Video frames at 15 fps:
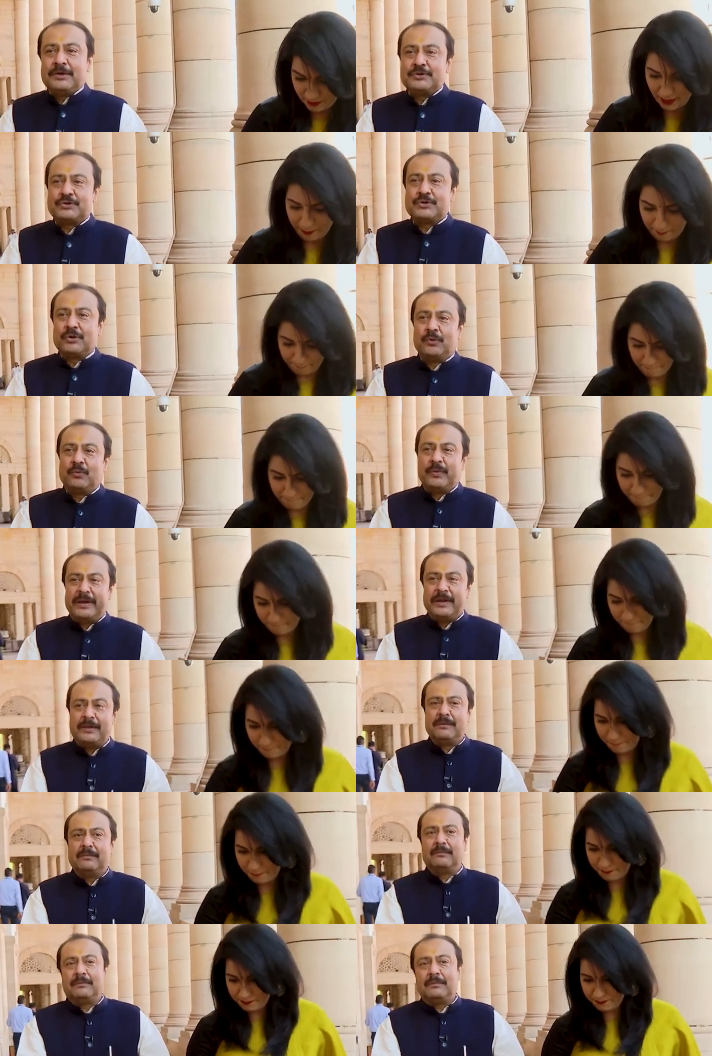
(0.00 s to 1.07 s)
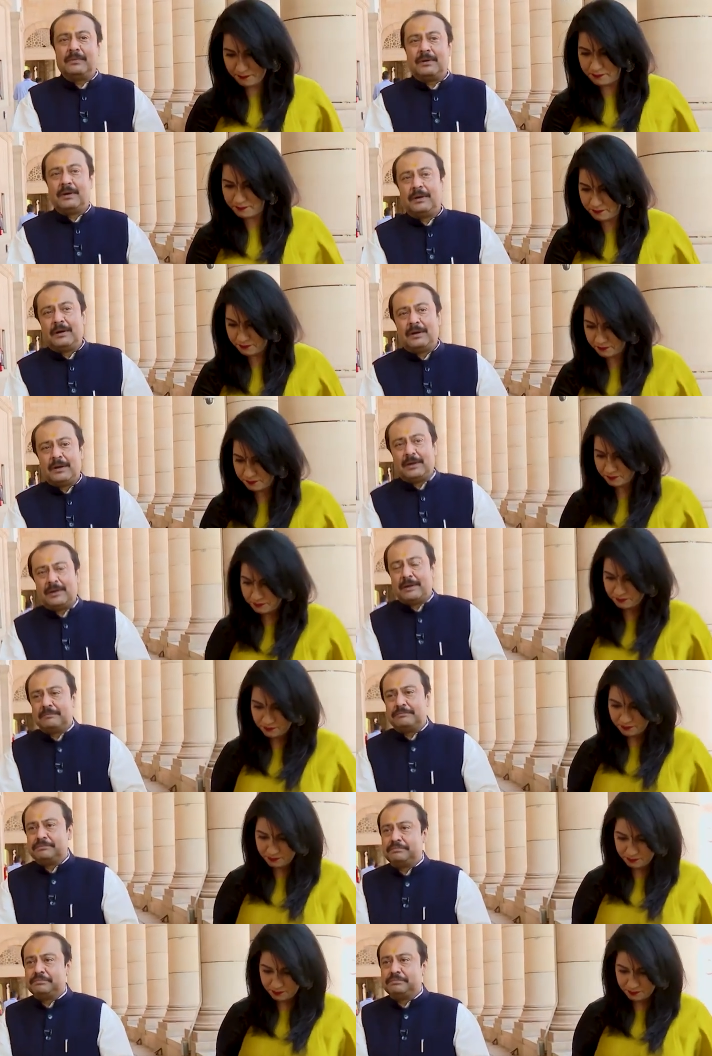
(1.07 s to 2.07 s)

Speaker 1: yeah. So, when uh,